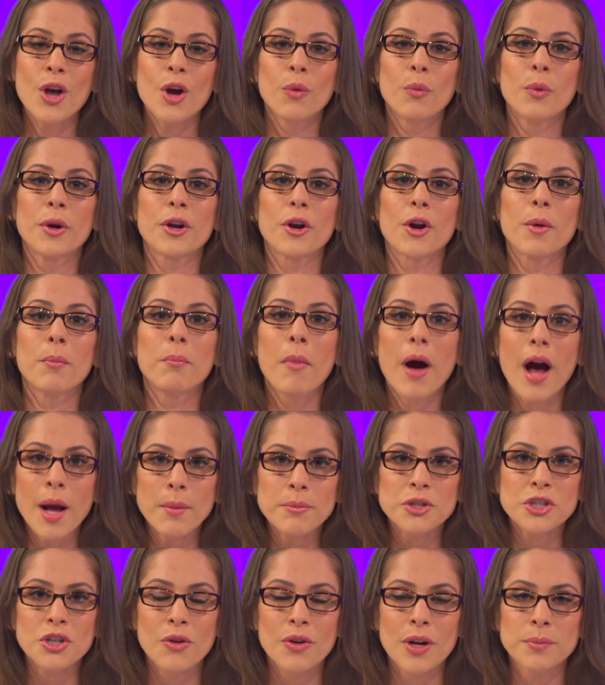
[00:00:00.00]
When her mom
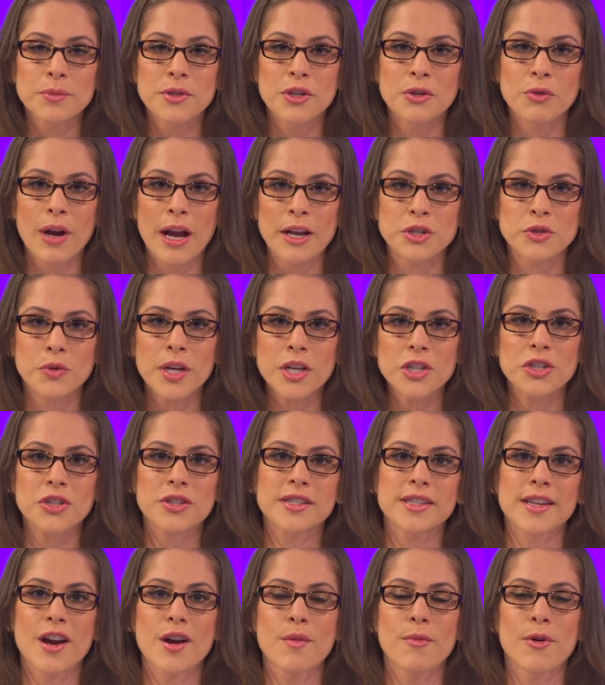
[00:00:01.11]
showed up to the graduation
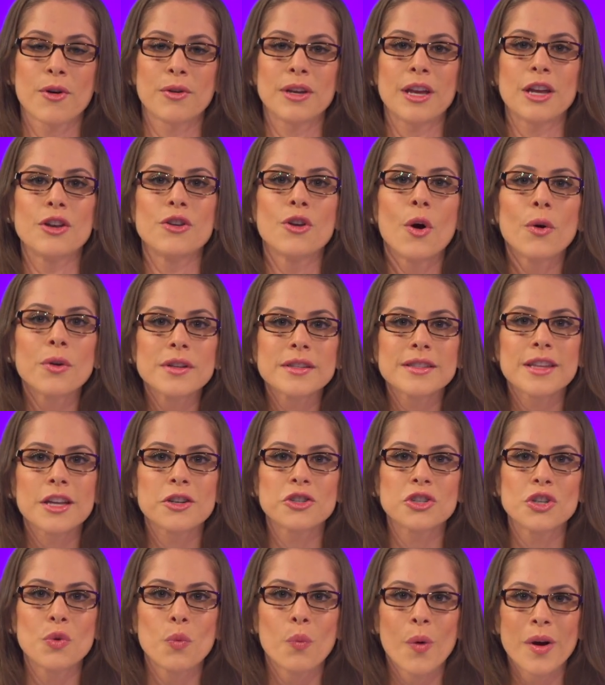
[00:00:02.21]
ceremony and noticed that
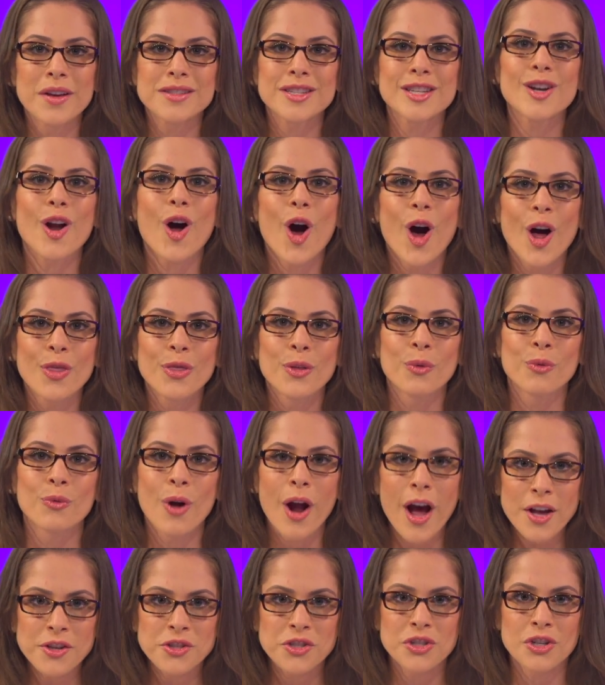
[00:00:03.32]
she wasn't on the
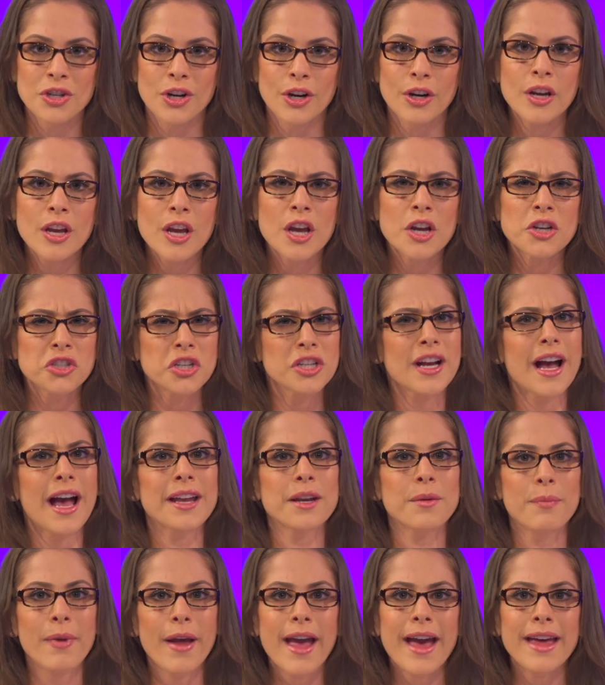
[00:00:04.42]
roster, she kind
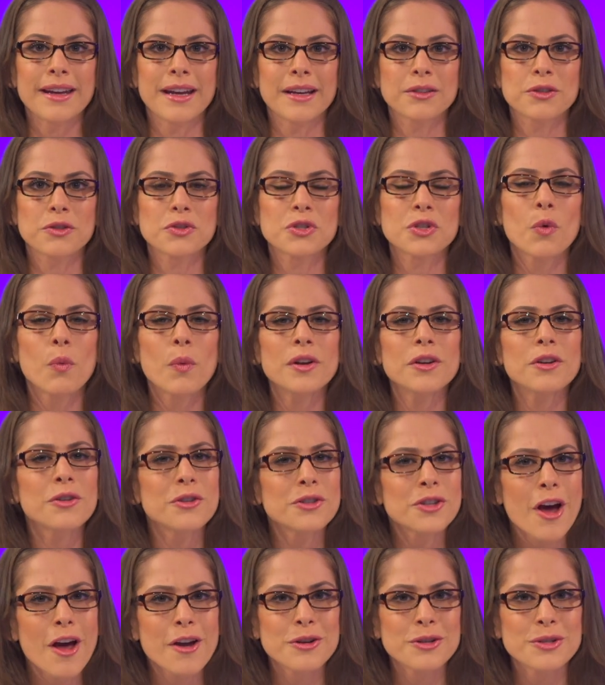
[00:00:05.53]
of panicked. So what did her
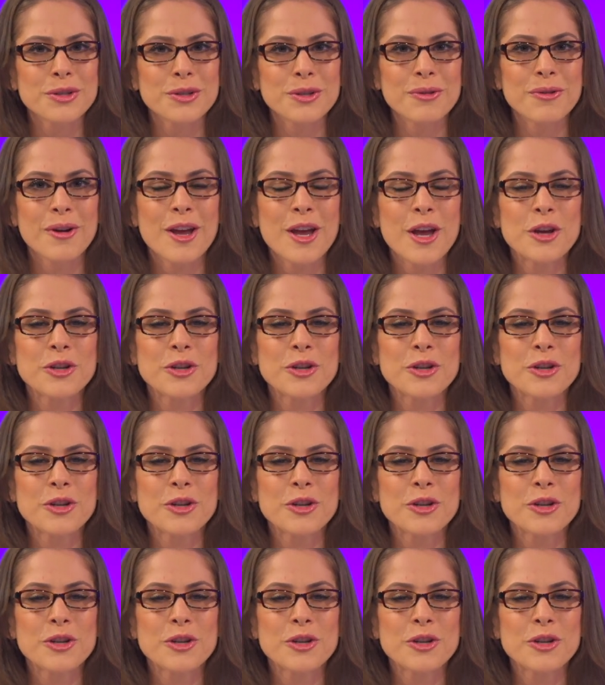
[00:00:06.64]
daughter do?